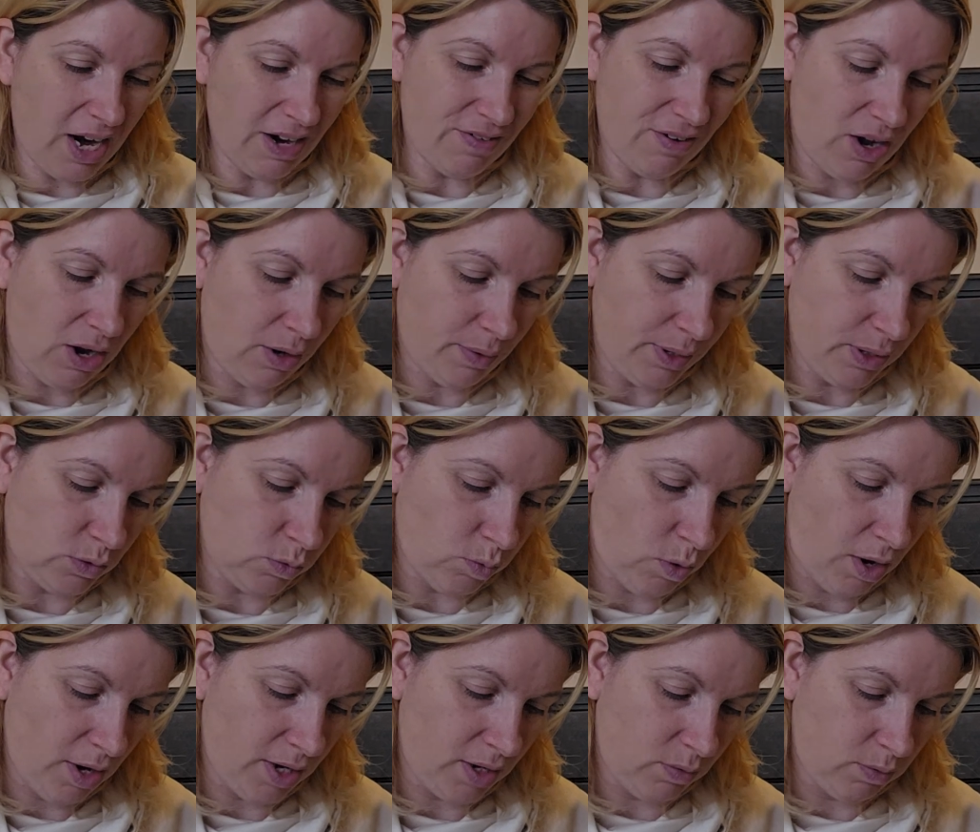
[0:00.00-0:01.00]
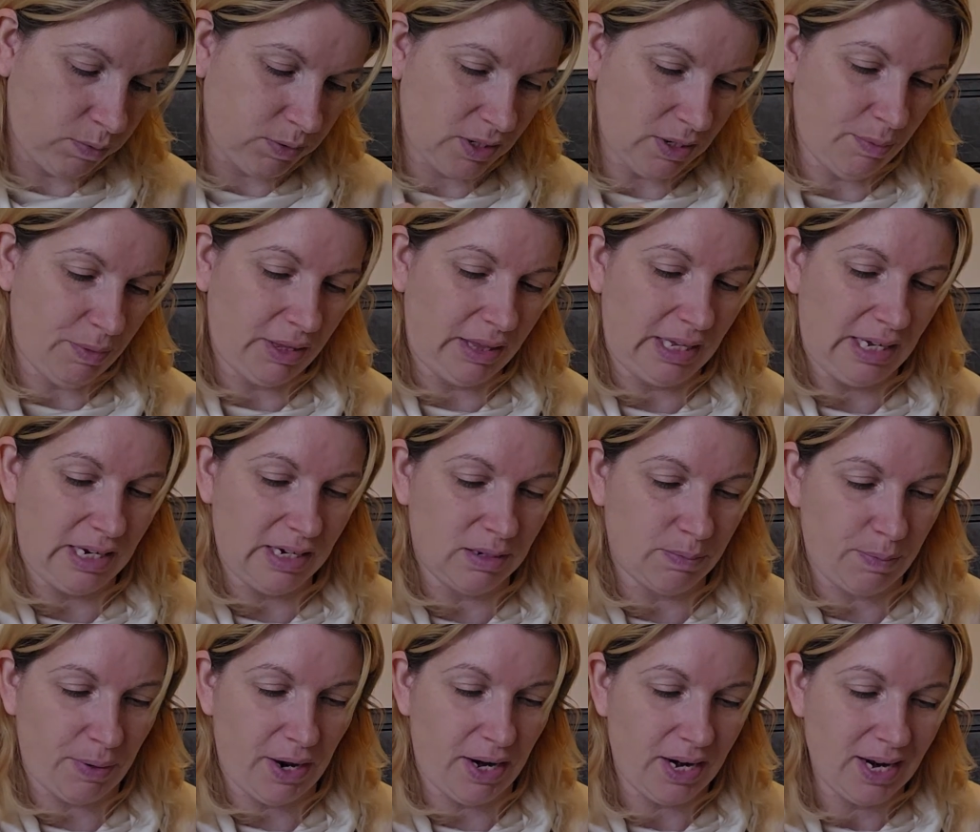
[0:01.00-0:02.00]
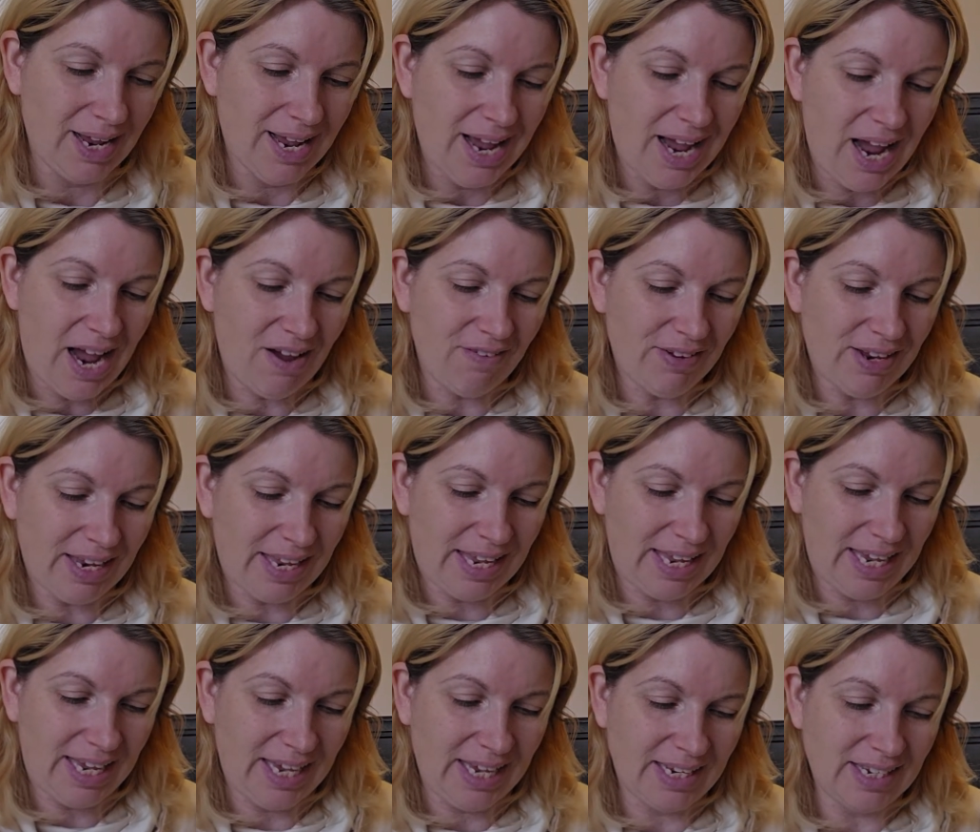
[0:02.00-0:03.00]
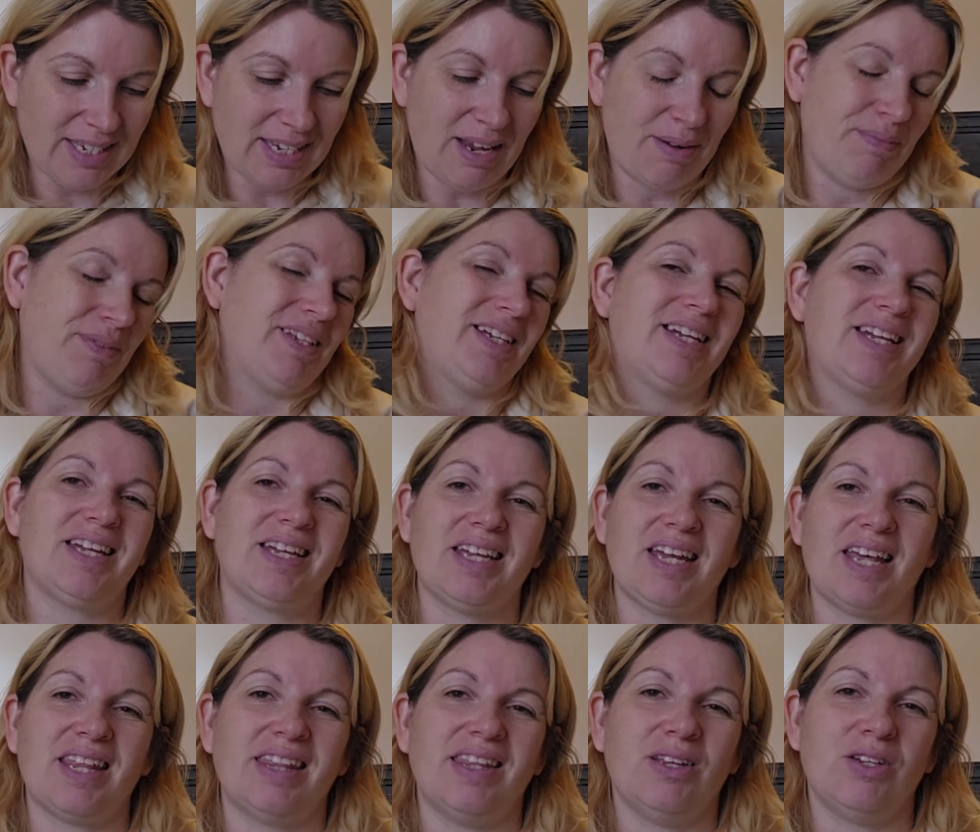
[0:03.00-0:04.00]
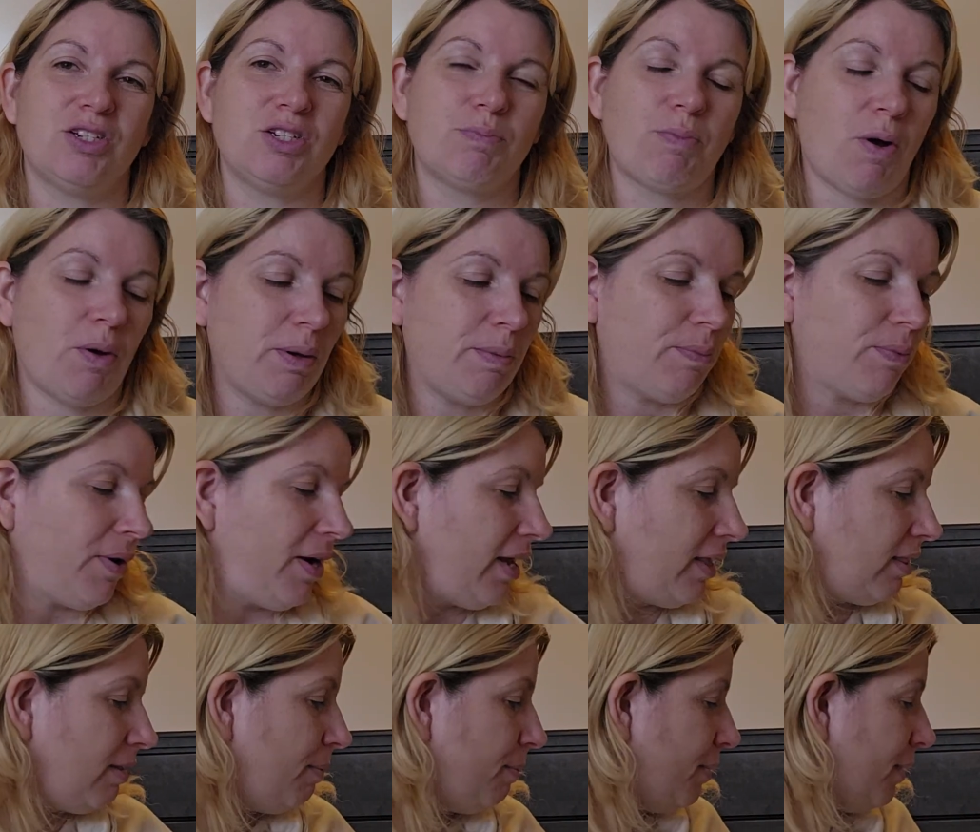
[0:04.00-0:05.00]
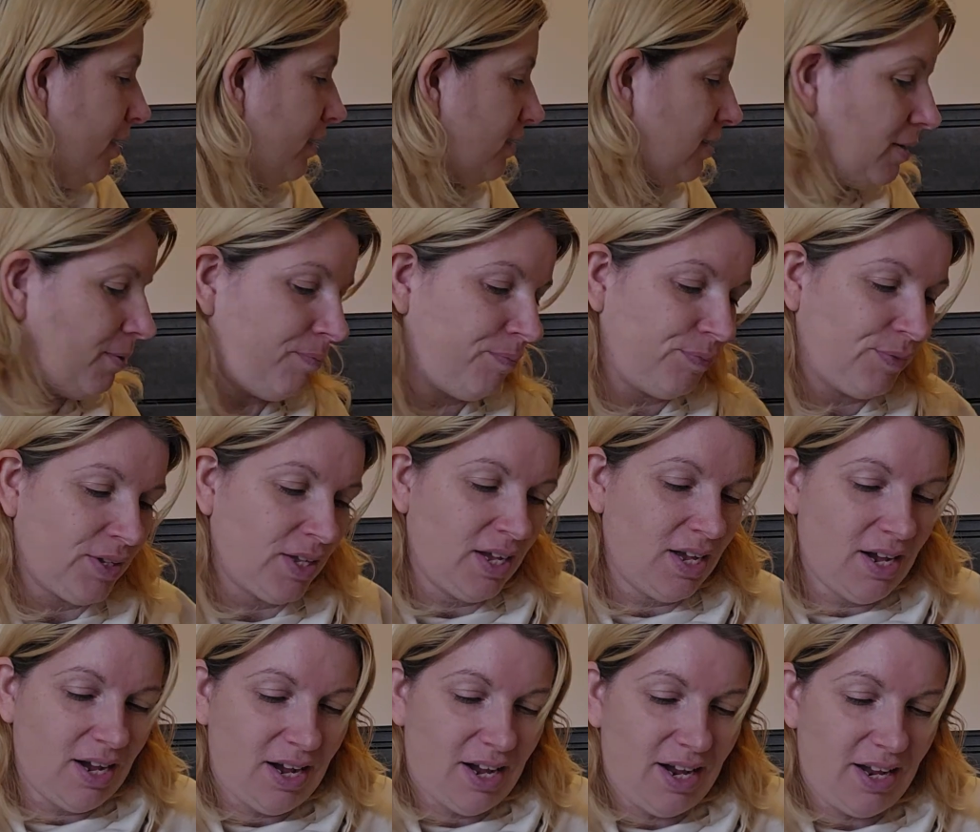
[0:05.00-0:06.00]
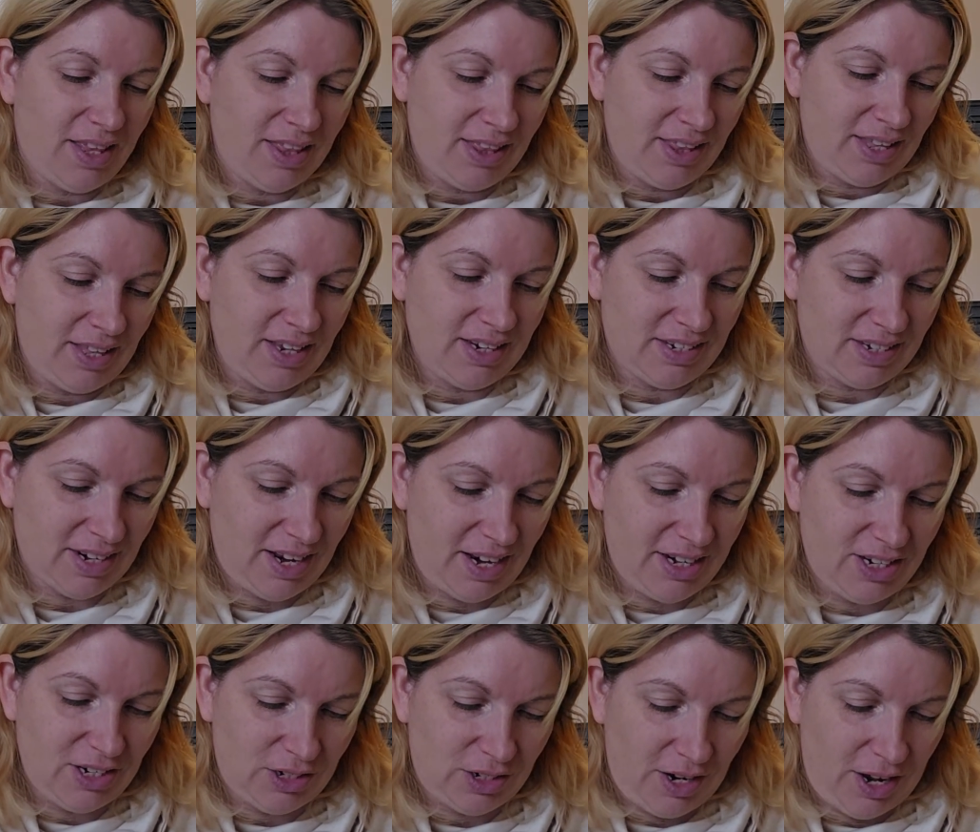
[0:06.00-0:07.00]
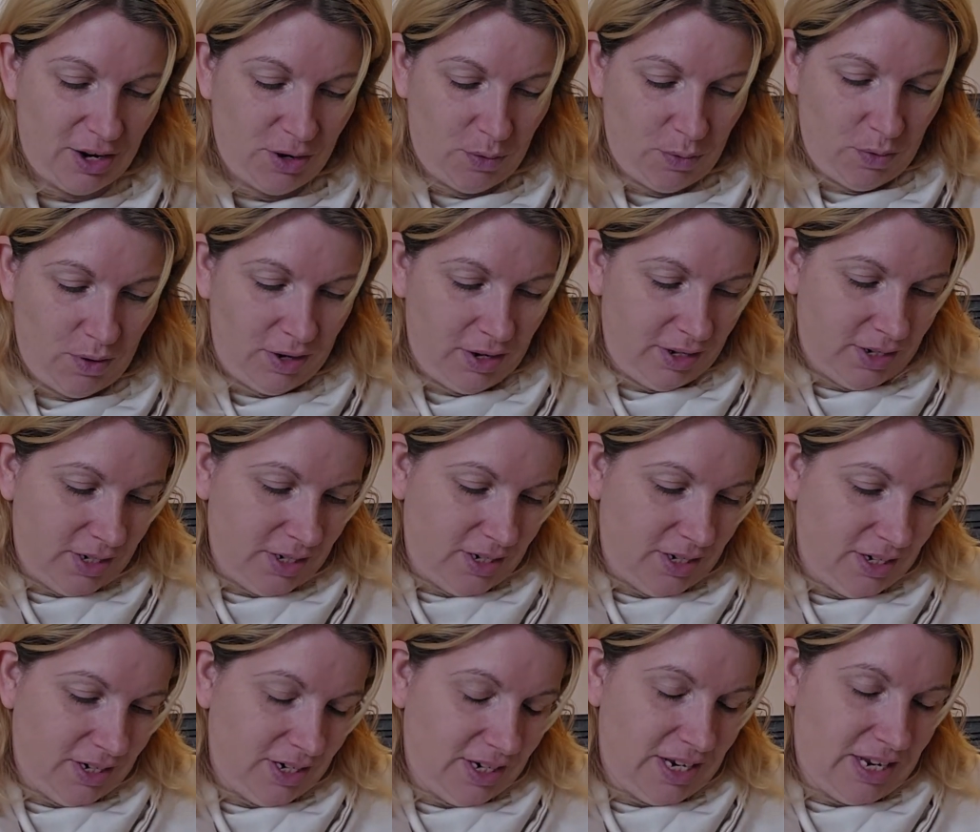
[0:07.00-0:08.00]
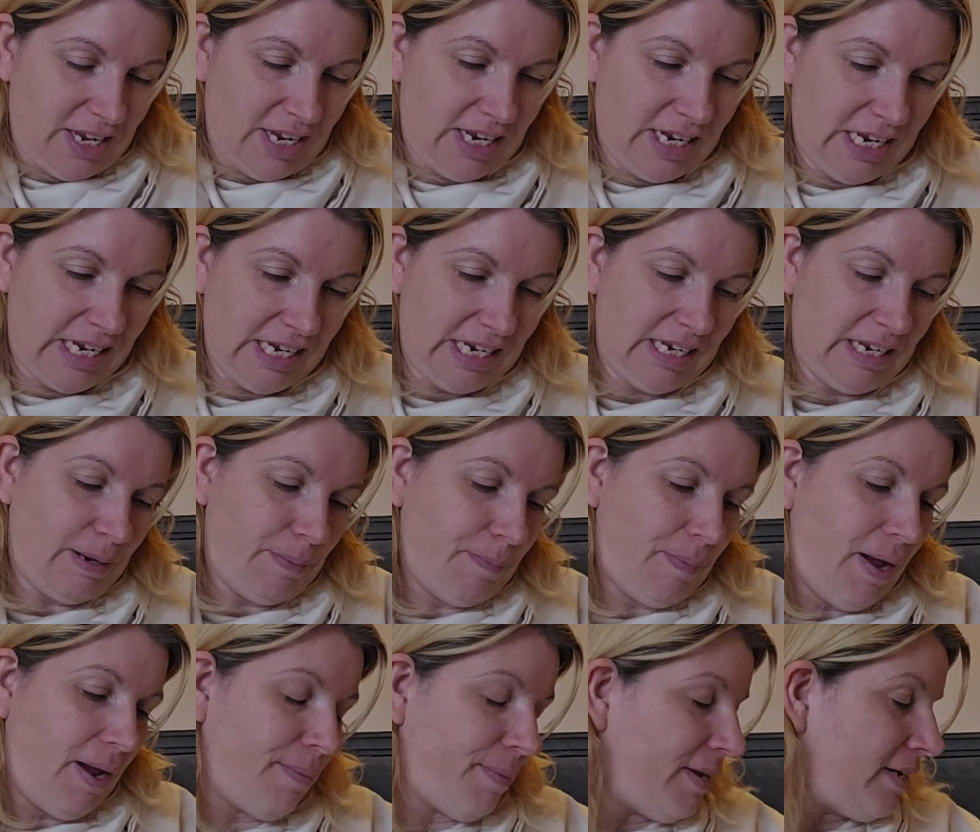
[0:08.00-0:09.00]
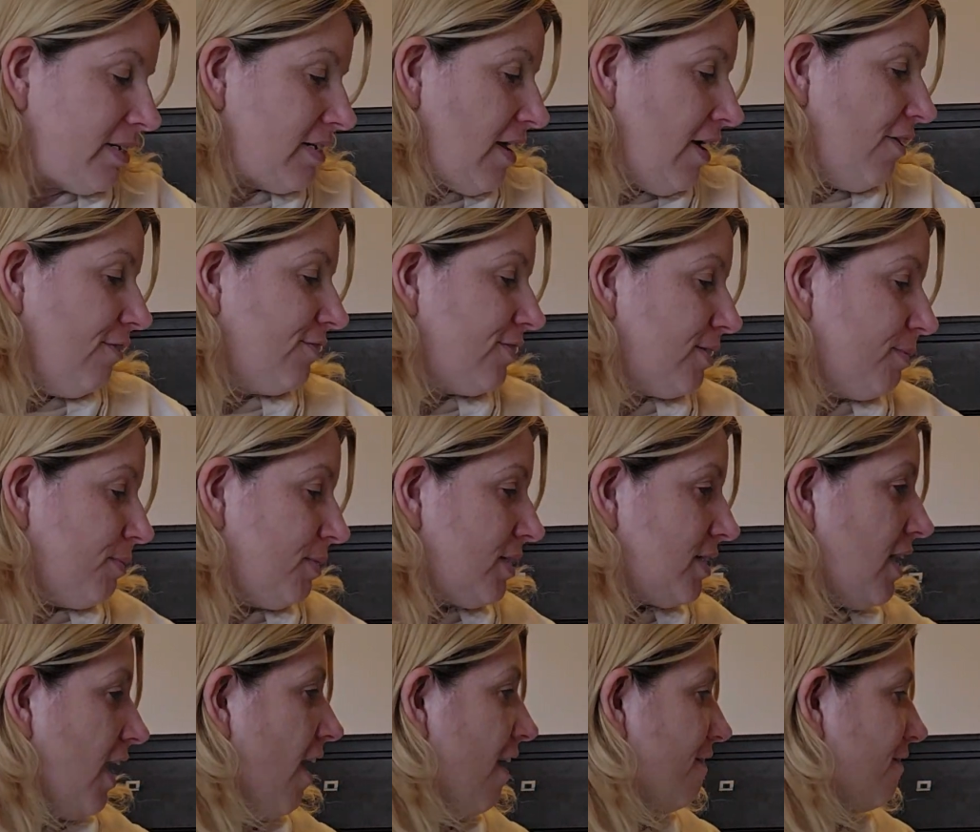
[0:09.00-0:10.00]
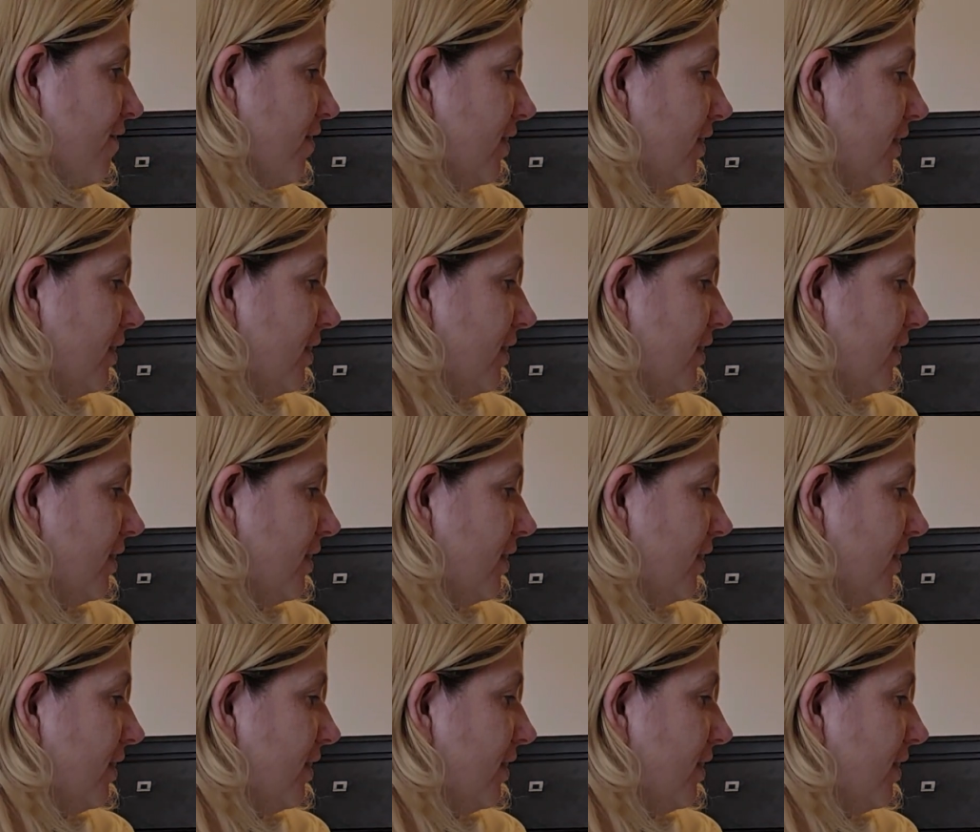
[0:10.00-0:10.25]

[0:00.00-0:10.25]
I always wanted some of these, but having kids, I'm like, yeah, I'll just probably break them, but so I just kind of wanted to buy myself some stuff.